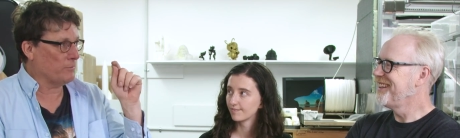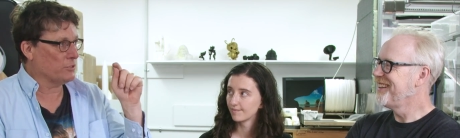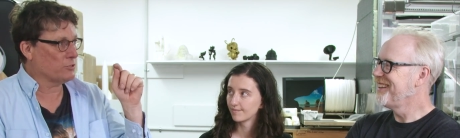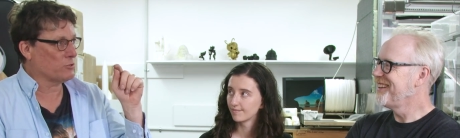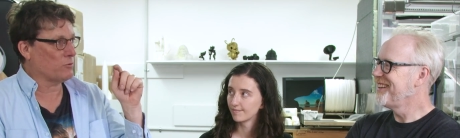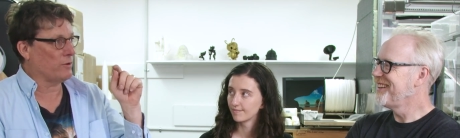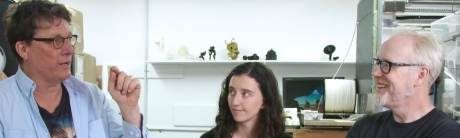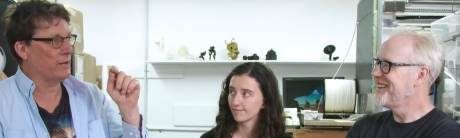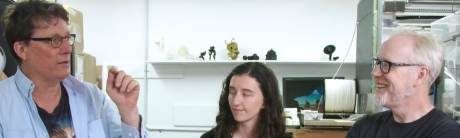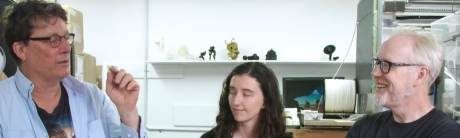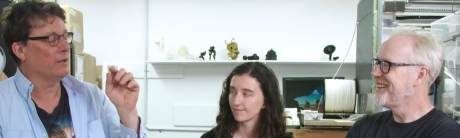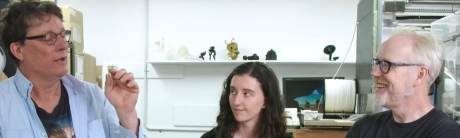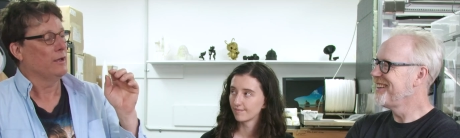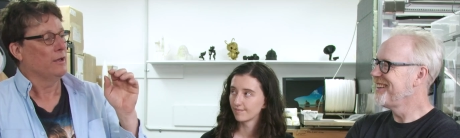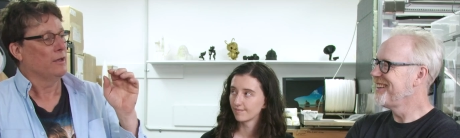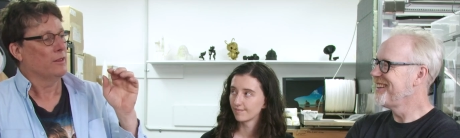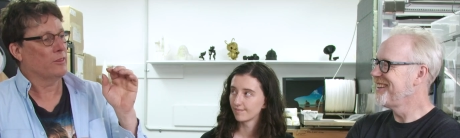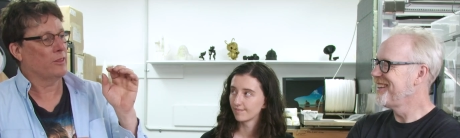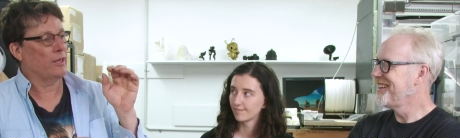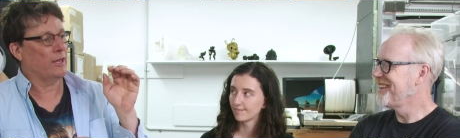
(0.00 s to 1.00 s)
Speaker 1: between
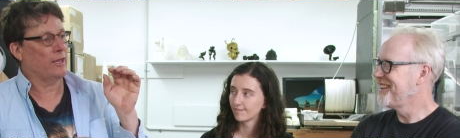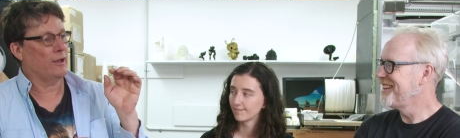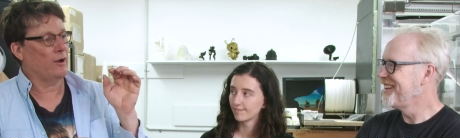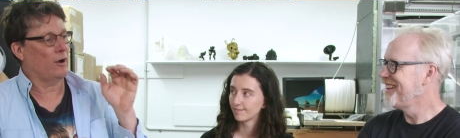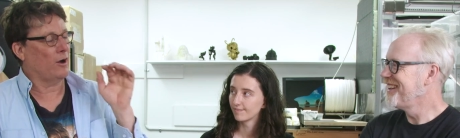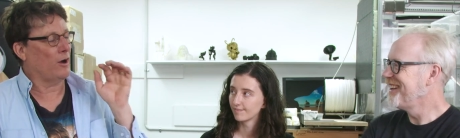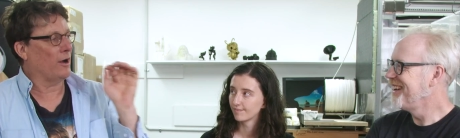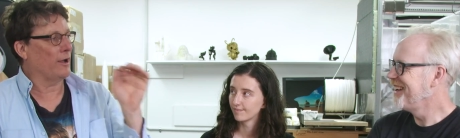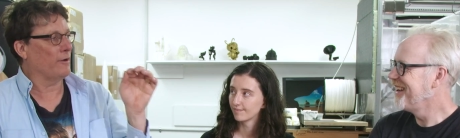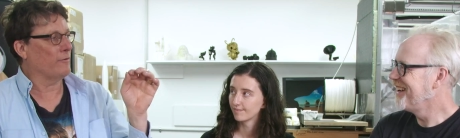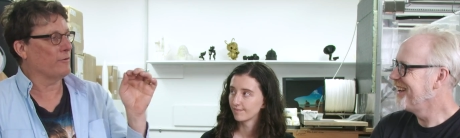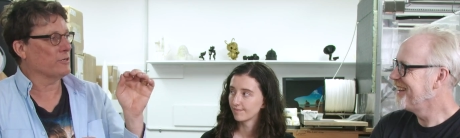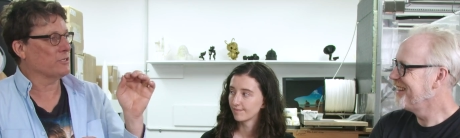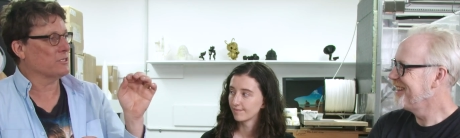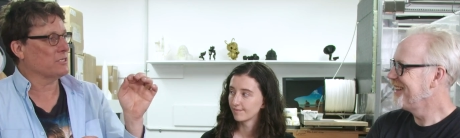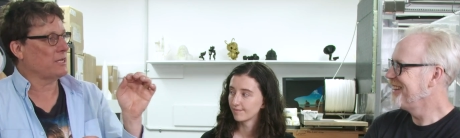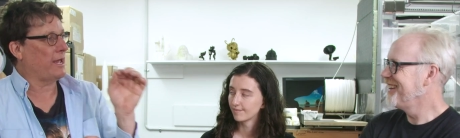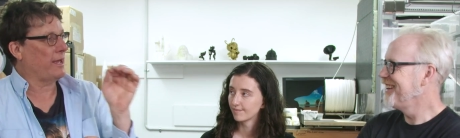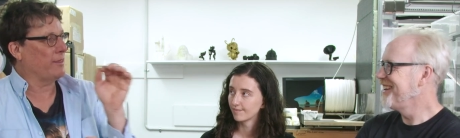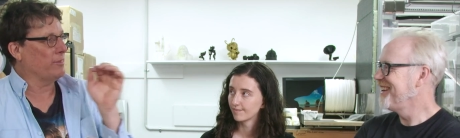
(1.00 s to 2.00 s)
the
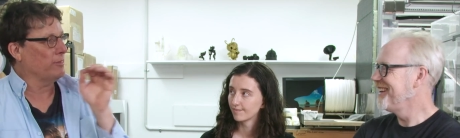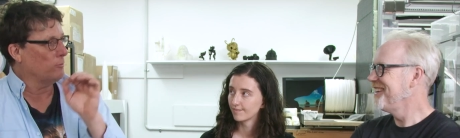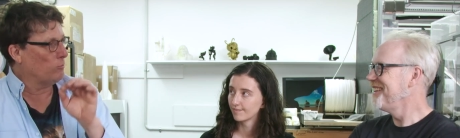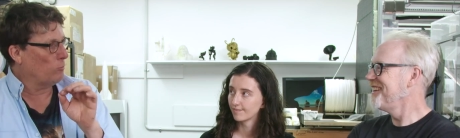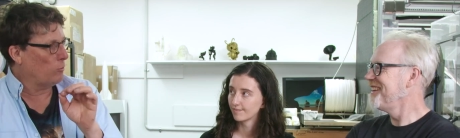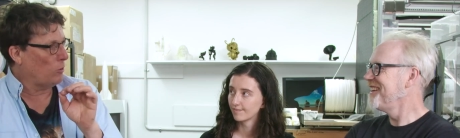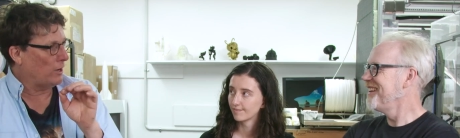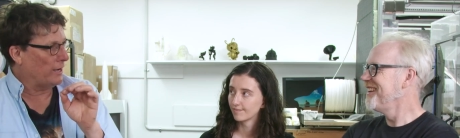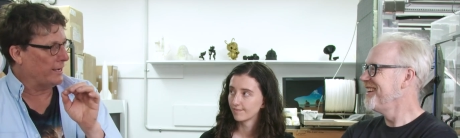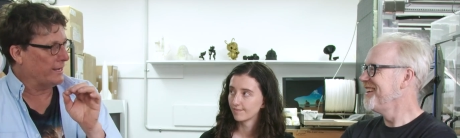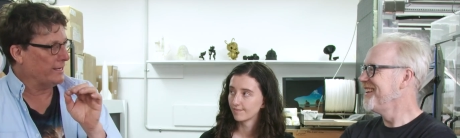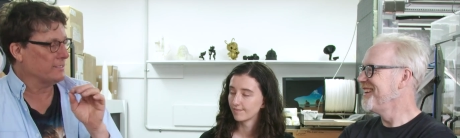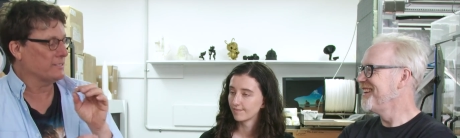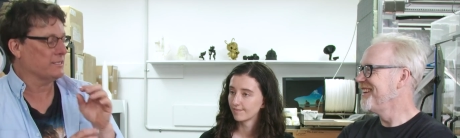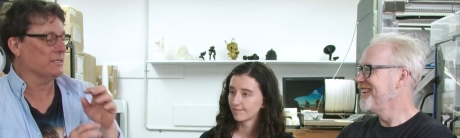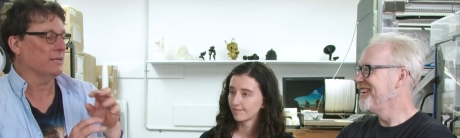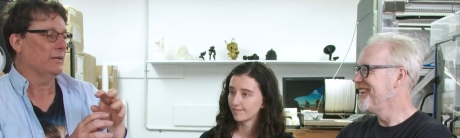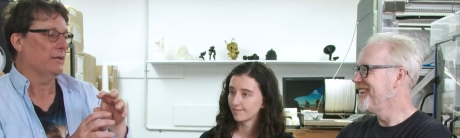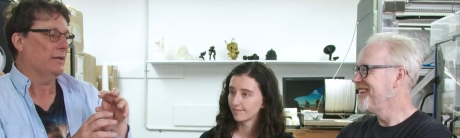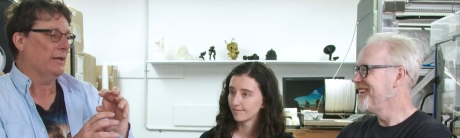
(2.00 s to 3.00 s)
iris and the white,